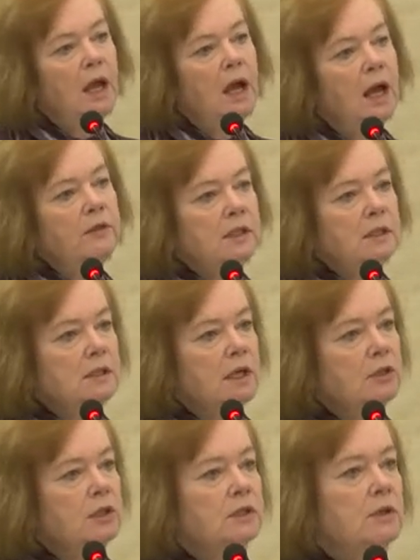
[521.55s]
And this
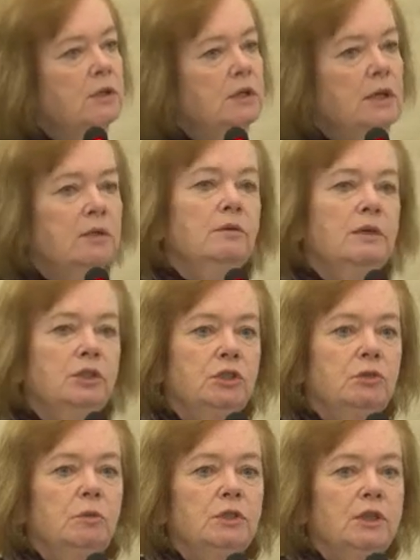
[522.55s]
touches on another
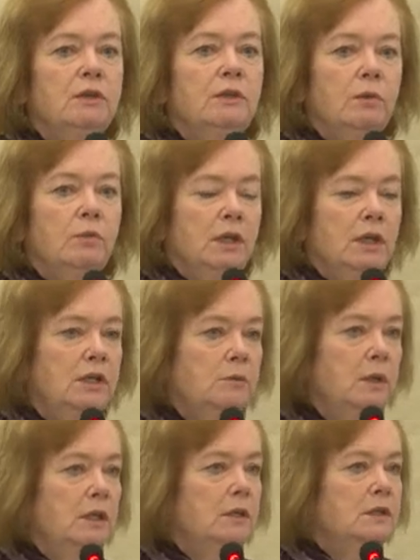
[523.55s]
issue which I think we need to
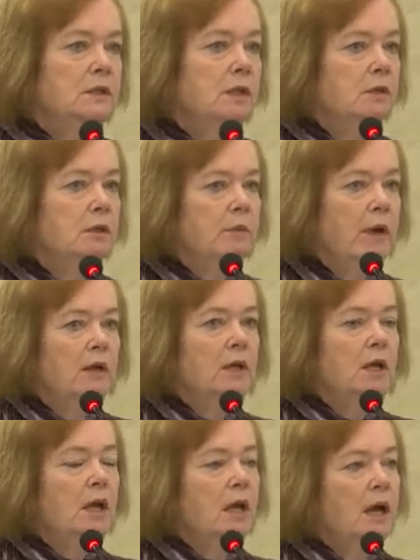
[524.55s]
be concerned about.
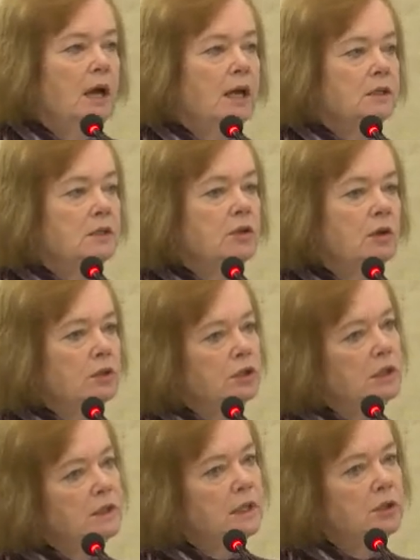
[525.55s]
It's not
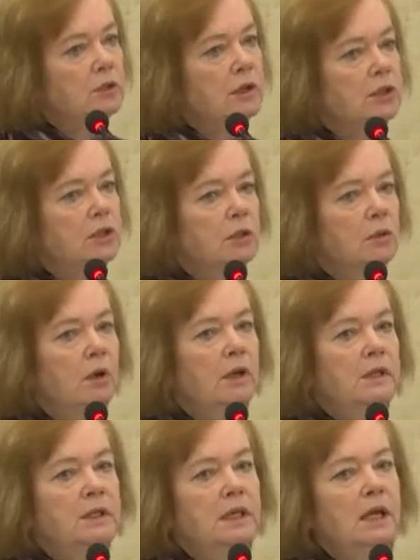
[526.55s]
just education
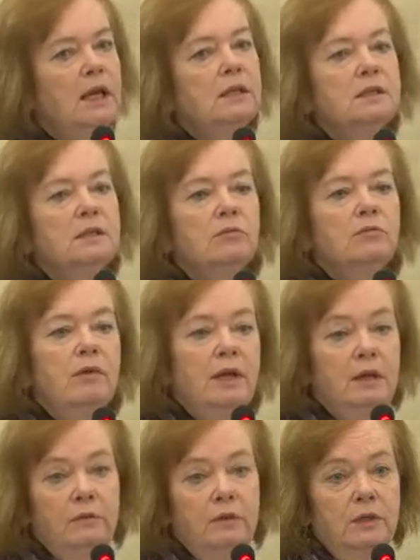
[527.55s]
quality, it's the
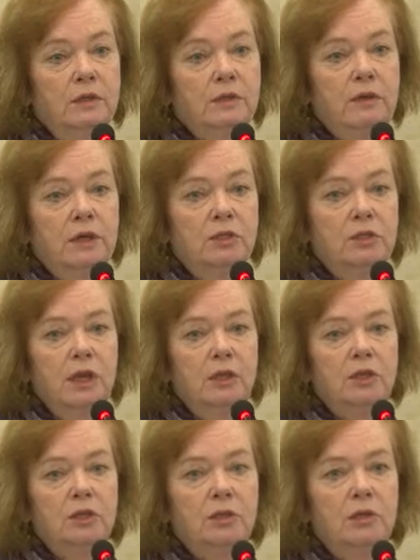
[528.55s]
relevance of
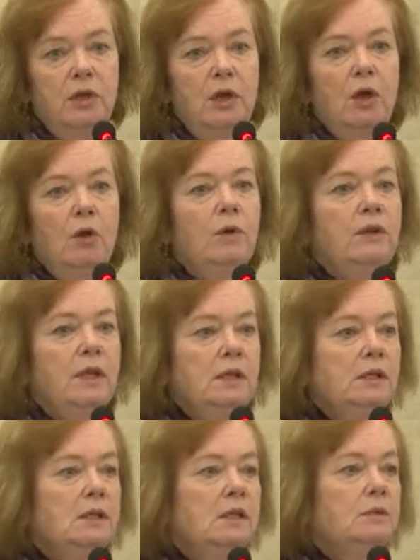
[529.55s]
education. With
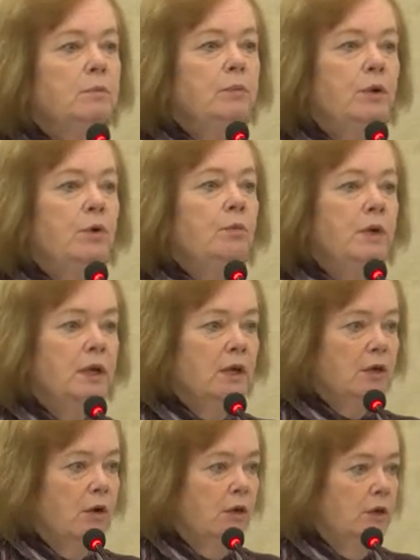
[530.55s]
India's booming
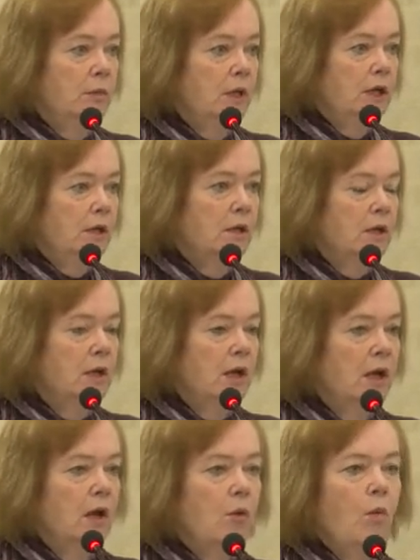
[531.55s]
economy,
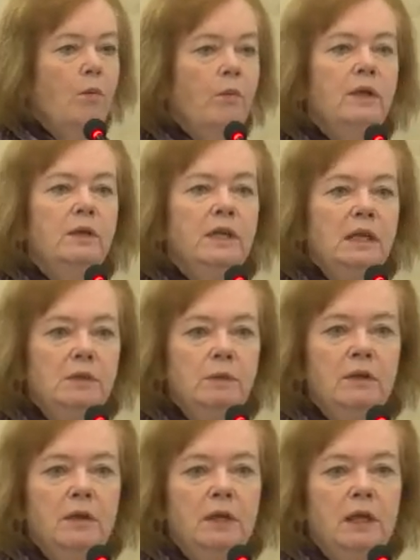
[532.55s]
what we need to be
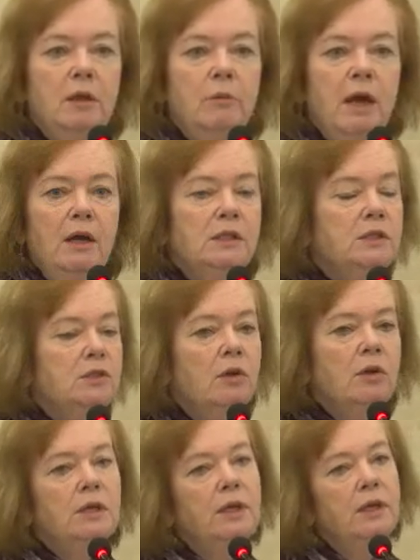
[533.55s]
thinking about is
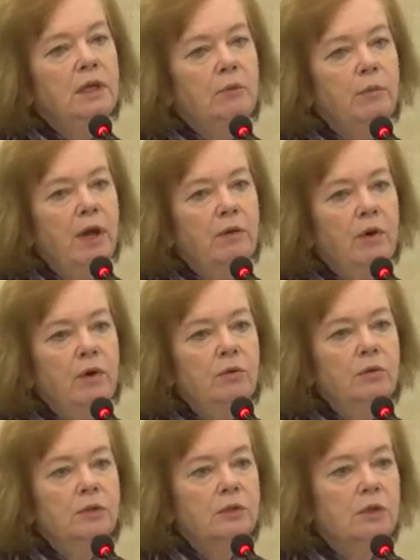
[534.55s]
not learning by
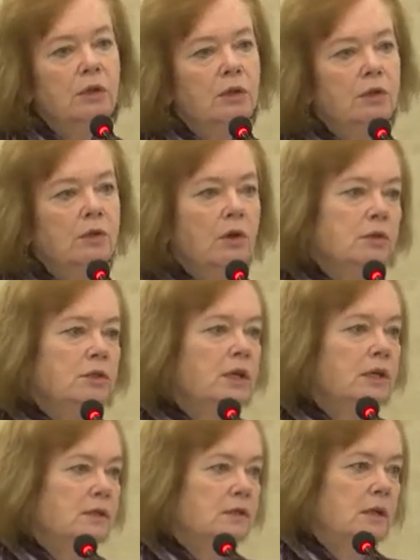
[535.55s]
rote, not
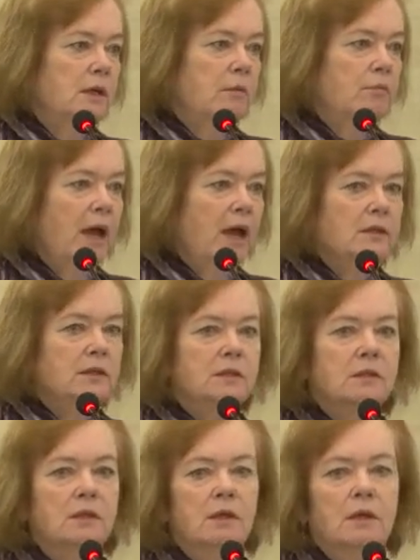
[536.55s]
just
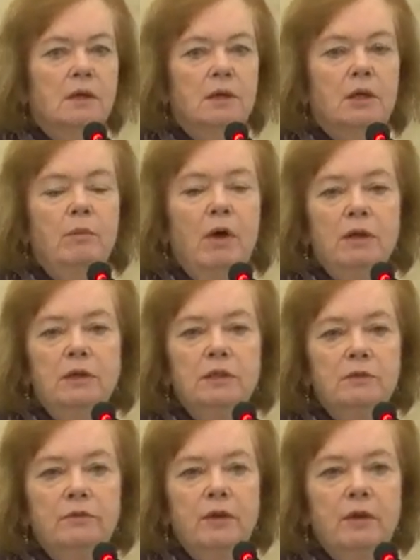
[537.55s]
maths, command
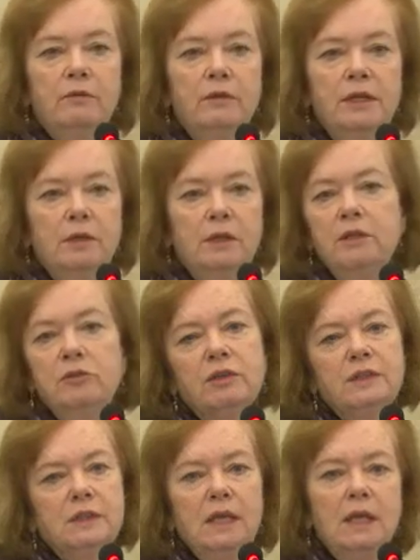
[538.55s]
of
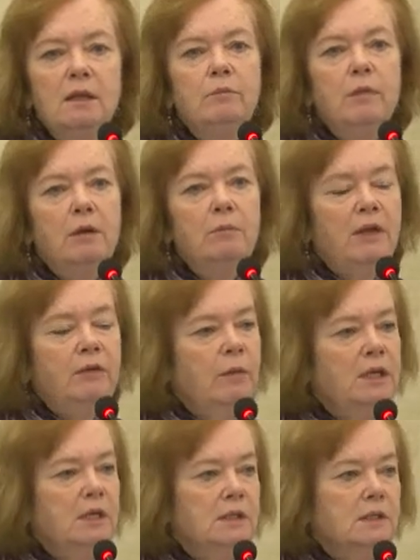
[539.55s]
literacy and
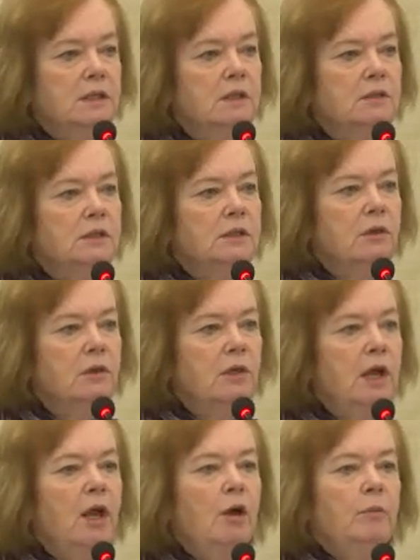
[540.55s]
mathematics skills and so on,
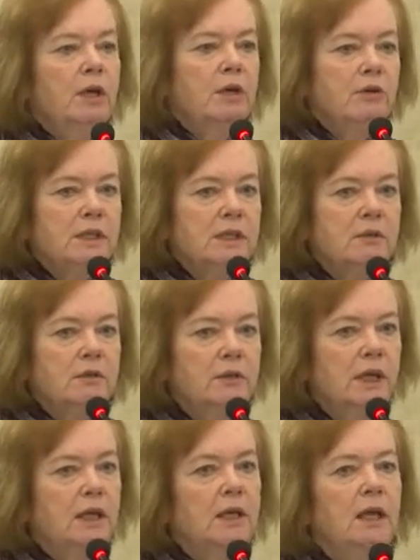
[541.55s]
but critical
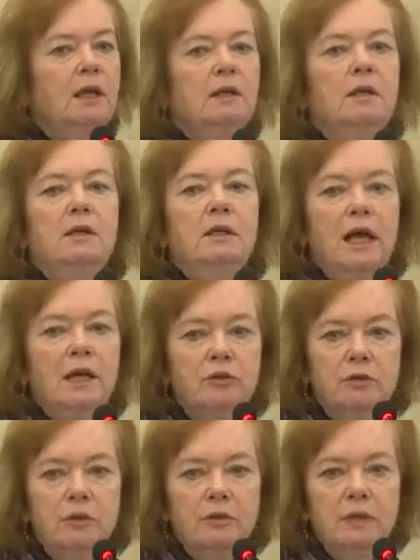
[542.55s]
thinking,
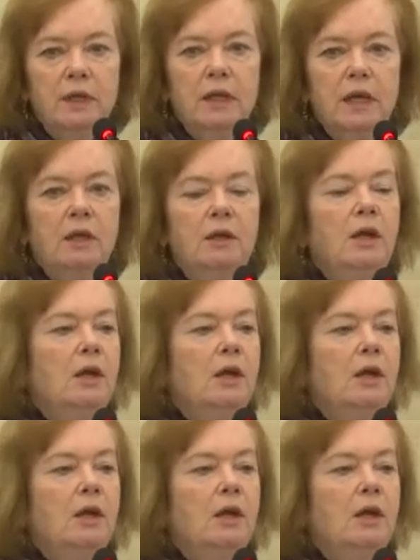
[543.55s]
lateral thinking,